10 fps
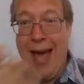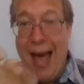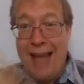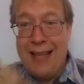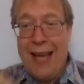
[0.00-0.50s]

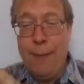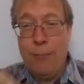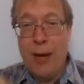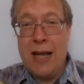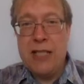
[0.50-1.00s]
at a
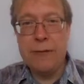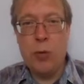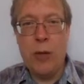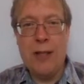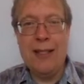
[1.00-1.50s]
price of
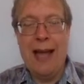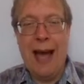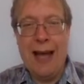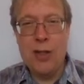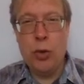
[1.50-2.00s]
20. In
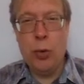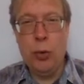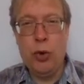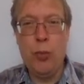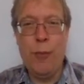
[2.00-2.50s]
high
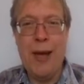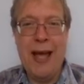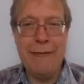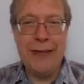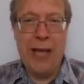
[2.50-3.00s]
school, you may
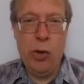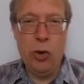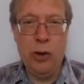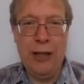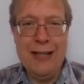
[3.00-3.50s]
have
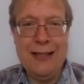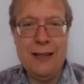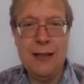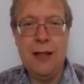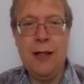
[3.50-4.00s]

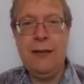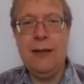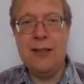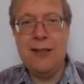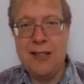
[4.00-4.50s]
calculated
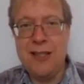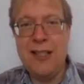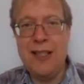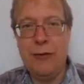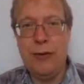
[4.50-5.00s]
the
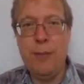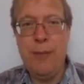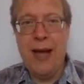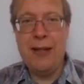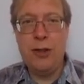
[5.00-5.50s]
elasticity of
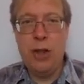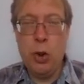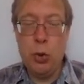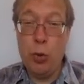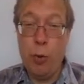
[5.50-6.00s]
demand
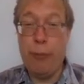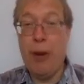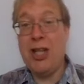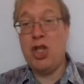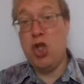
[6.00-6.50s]
due to a
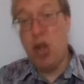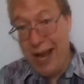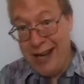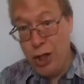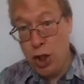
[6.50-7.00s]
price
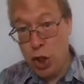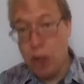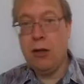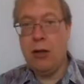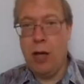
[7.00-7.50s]

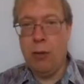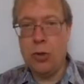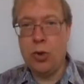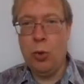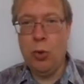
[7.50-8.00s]
change. I'll
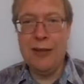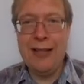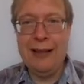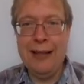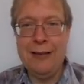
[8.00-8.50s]
also look at
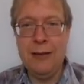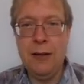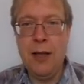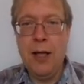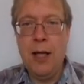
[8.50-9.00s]
that
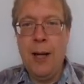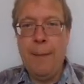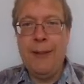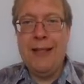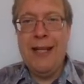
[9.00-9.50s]
later.
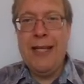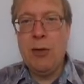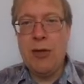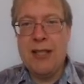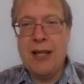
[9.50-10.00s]
But
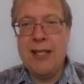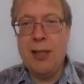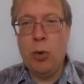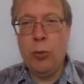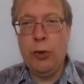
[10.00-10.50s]
here,
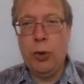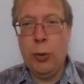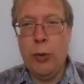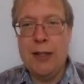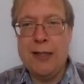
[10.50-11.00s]
essentially what we're
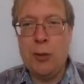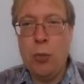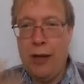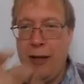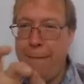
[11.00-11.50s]
doing is that,
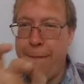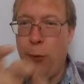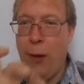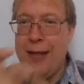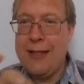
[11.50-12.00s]
well, if
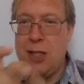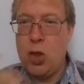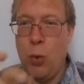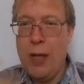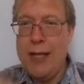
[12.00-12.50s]
price
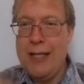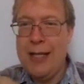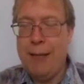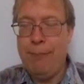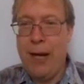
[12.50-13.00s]
is
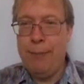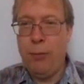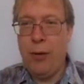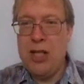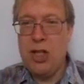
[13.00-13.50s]
20 and
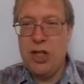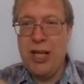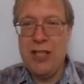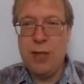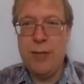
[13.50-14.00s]
price
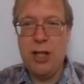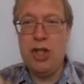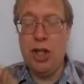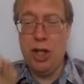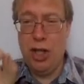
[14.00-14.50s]
changes by
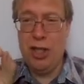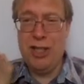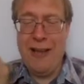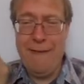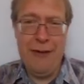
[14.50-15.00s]

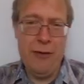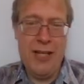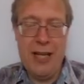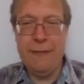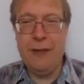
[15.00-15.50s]
just a
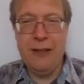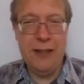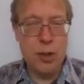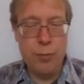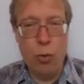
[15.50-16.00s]
very
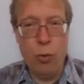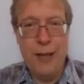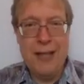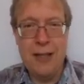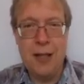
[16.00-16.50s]
infinitely small
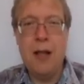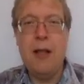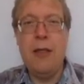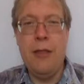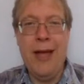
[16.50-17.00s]
bit,
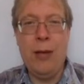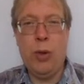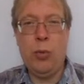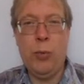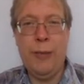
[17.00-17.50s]
then
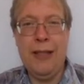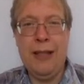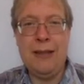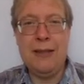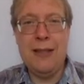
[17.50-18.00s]
what would be the
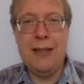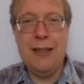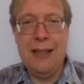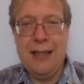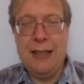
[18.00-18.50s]

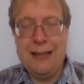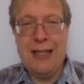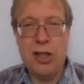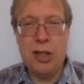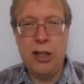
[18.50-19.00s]
elasticity? And
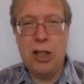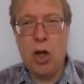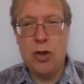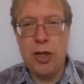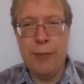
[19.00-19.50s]
that's the
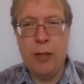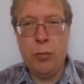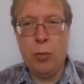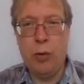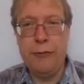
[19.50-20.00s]
concept
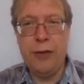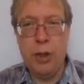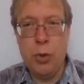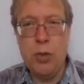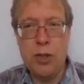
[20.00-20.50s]
that we'll often
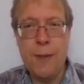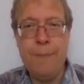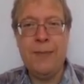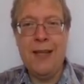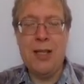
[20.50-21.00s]
use.
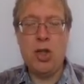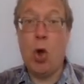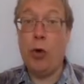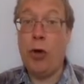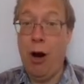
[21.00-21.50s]
It's
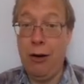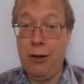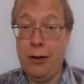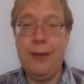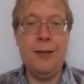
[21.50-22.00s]
called
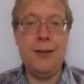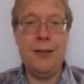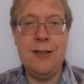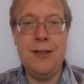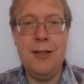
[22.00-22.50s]
arc
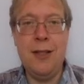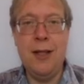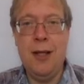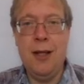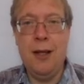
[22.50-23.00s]
elasticity,
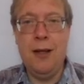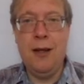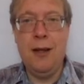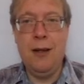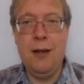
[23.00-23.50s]

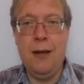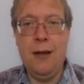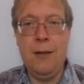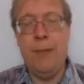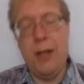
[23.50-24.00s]

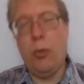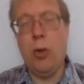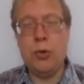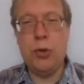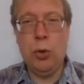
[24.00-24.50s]
but I
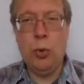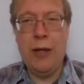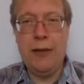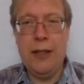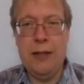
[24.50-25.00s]
will also look
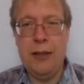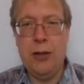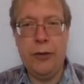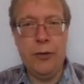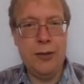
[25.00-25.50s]
at the
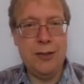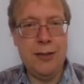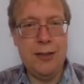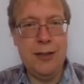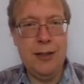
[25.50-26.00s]
other
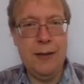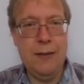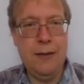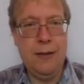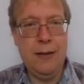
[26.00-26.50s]
elasticity
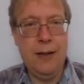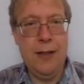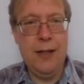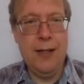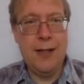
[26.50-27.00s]

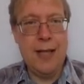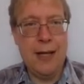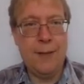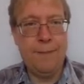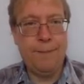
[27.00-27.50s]
in a sec.